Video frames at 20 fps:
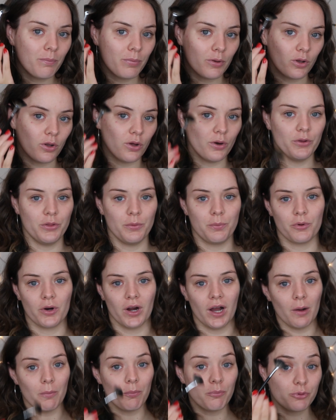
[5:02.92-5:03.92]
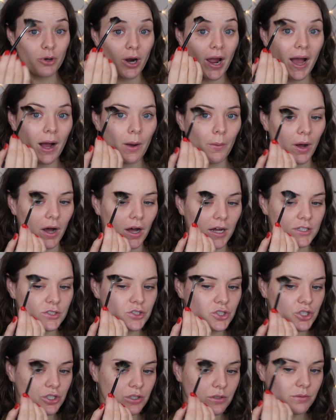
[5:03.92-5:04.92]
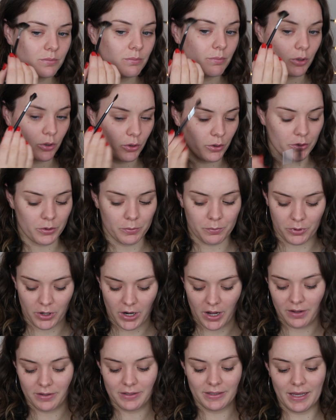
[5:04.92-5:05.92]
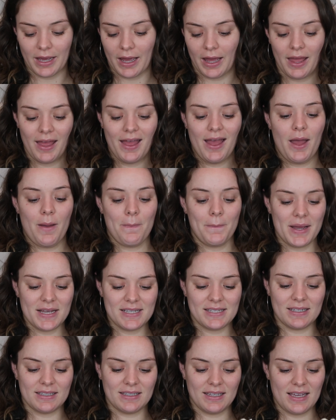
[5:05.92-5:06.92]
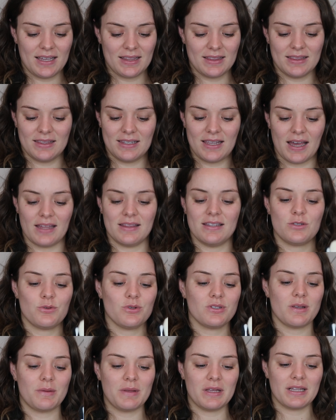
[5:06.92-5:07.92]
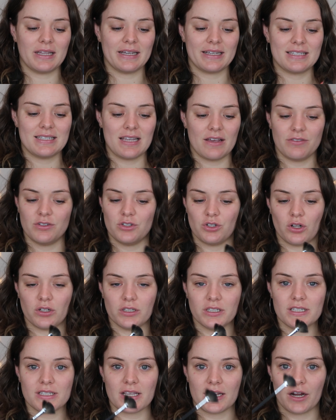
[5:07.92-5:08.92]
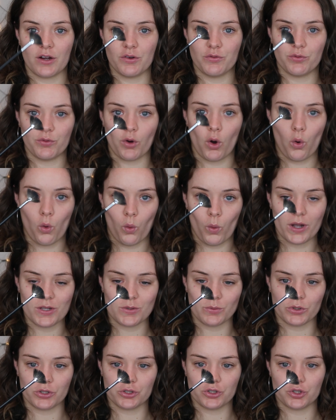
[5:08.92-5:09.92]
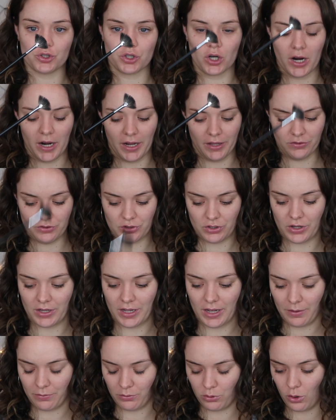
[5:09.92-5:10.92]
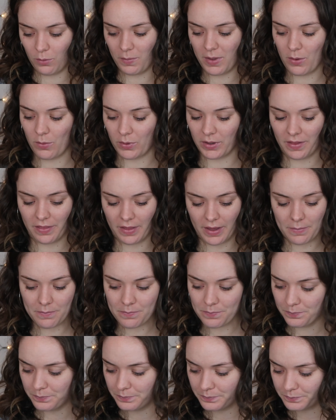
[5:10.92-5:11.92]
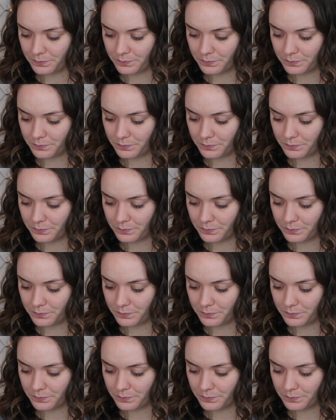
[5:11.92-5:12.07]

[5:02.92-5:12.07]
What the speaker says: Below the brow. Brow arch. Below the brow. Yeah. Basically, yeah, this was something like $7 and I always wanted to try it. So yeah, got me one of them.